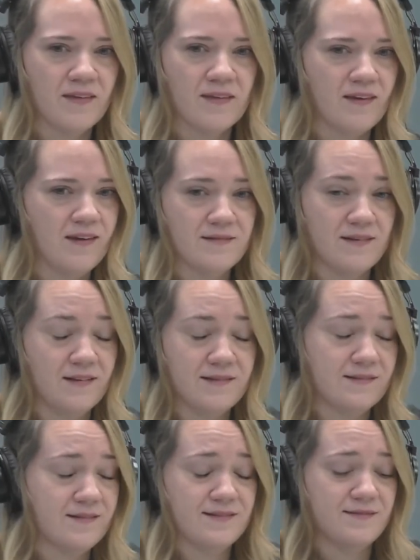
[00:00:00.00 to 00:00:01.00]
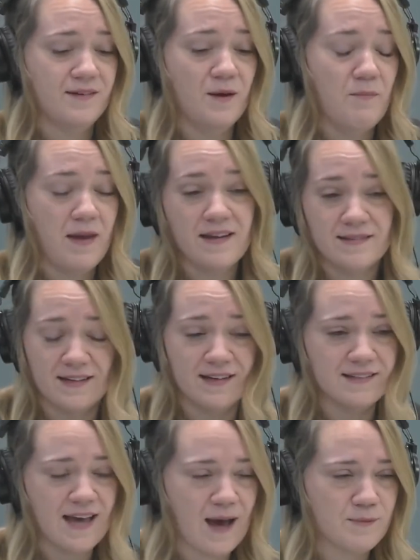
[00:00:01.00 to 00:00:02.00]
it's amazing.
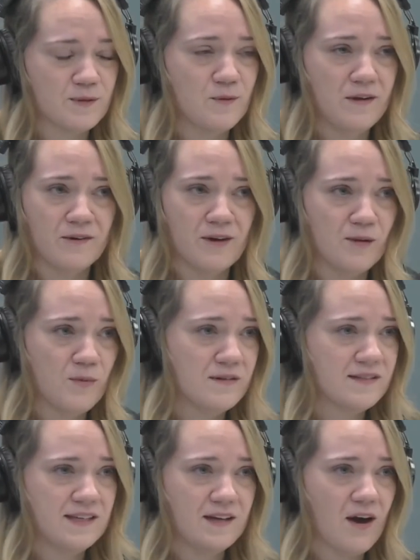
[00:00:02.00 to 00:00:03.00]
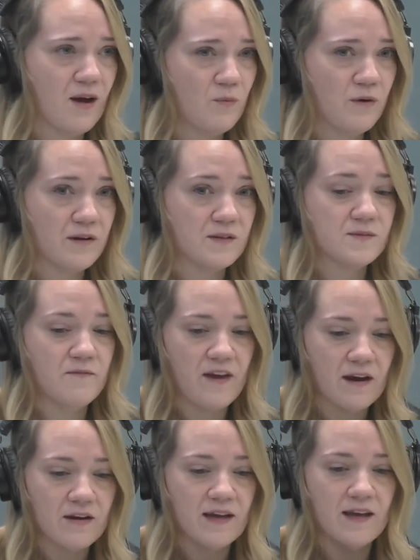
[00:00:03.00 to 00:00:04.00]
It's absolutely incredible to see God work,
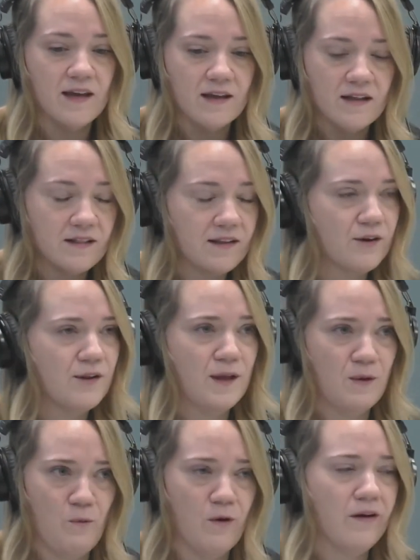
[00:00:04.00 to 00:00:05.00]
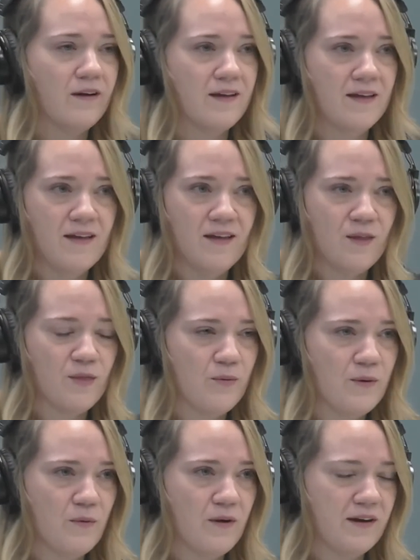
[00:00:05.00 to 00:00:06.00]
very clearly work
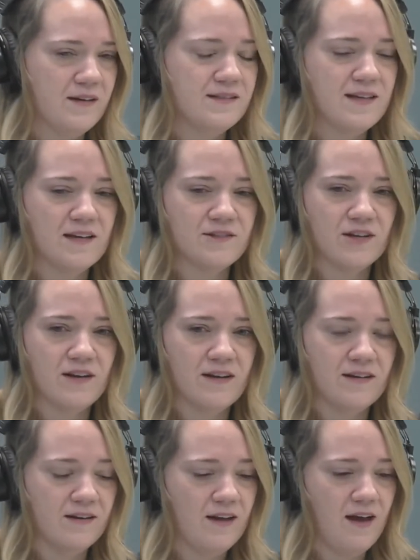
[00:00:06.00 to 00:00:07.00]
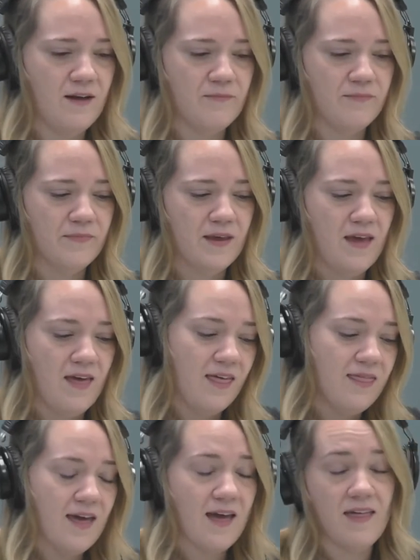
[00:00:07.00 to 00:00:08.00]
through an organization. And
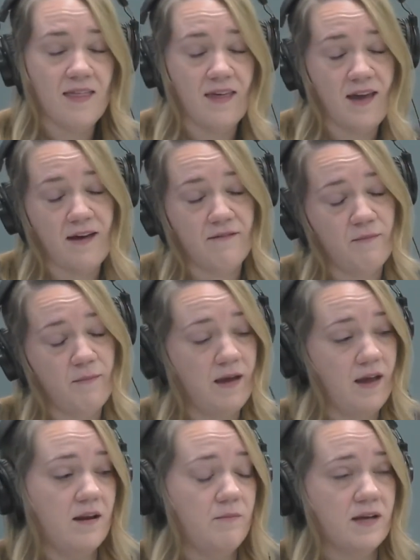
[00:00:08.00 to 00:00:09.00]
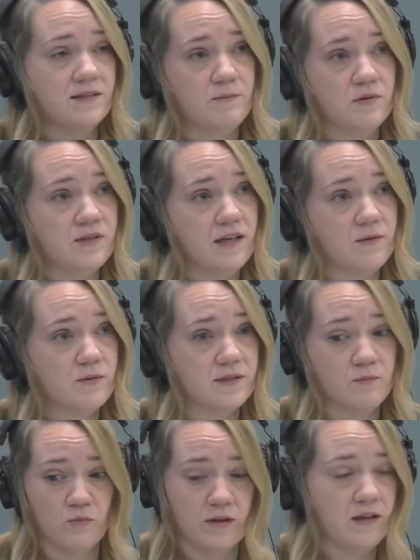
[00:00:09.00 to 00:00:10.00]
then they have an amazing boutique with
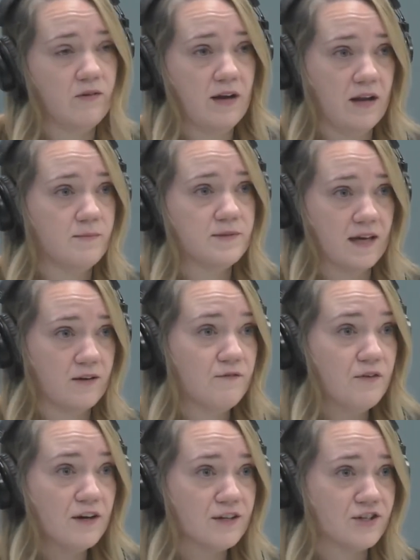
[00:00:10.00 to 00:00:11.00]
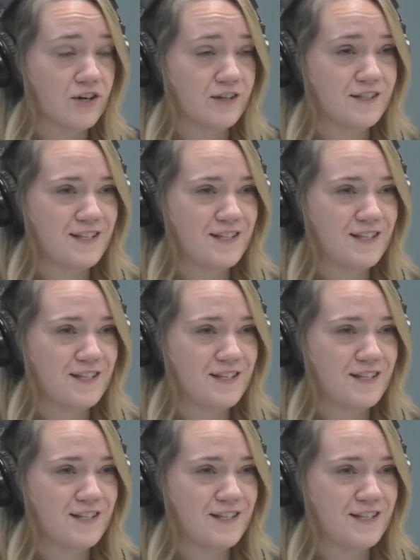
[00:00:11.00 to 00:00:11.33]
some really great upcycled furniture.